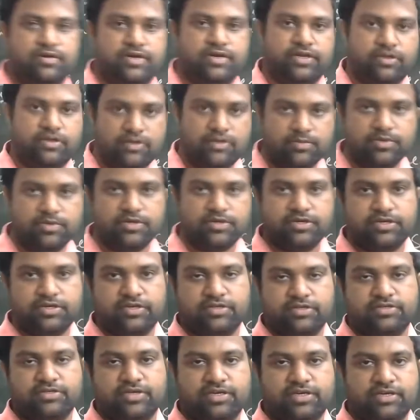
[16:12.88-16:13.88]

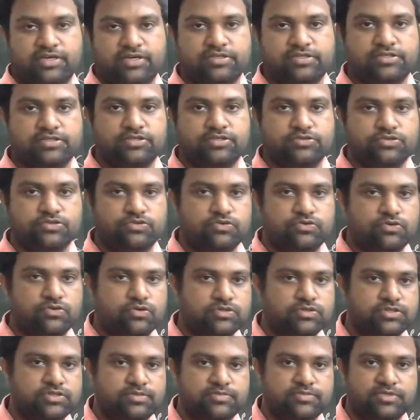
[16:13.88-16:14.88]
Trigonometric, at least you should
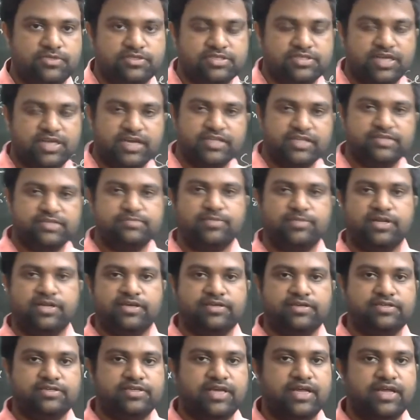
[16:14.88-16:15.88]
know something. Sin
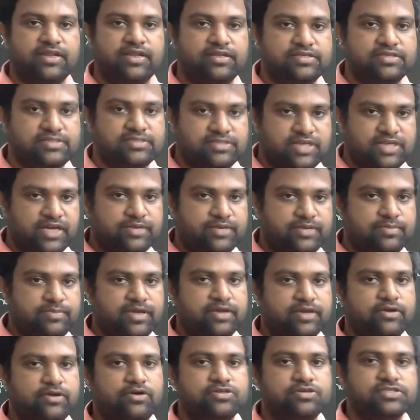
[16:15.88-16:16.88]

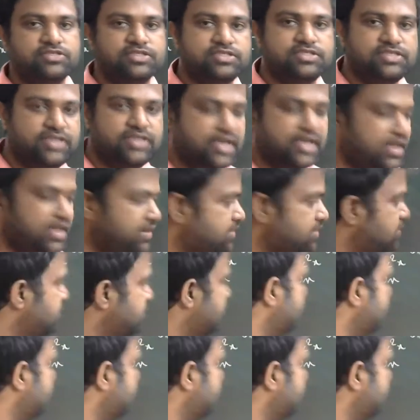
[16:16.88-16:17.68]
by cos is tan.